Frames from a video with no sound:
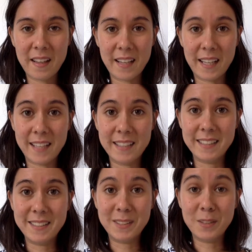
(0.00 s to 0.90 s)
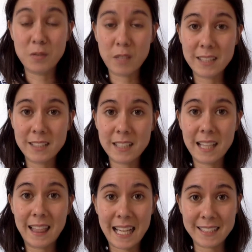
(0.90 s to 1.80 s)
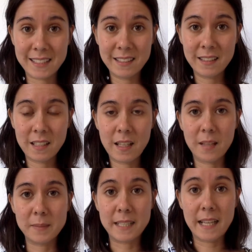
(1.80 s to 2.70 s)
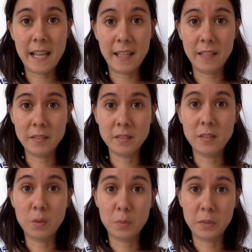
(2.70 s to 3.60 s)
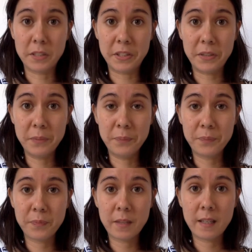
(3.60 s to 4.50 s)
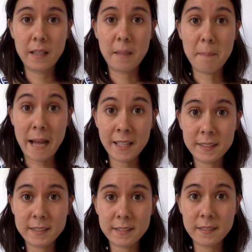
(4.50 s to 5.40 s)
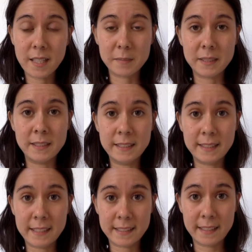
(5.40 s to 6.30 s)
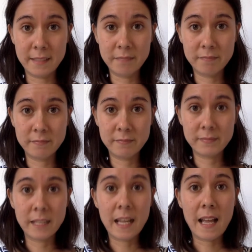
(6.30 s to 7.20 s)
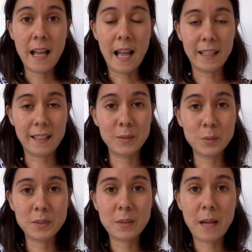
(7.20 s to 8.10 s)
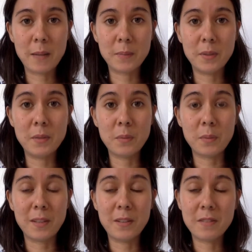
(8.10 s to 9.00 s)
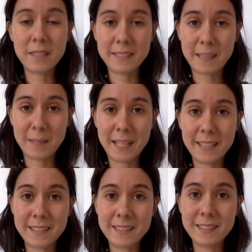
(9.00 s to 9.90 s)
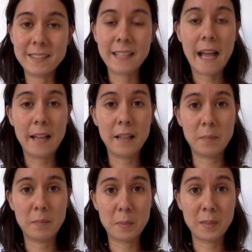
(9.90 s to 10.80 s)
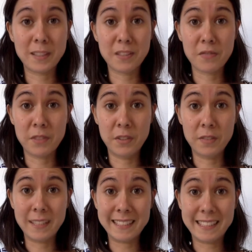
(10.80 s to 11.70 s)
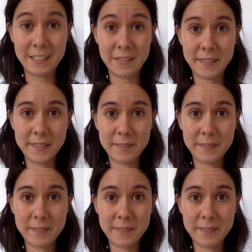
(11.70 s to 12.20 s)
I can teach you French and Latin up to A level or pre-U, maths up to GCSE, and I can also help you with the university applications and preparation for the university interviews.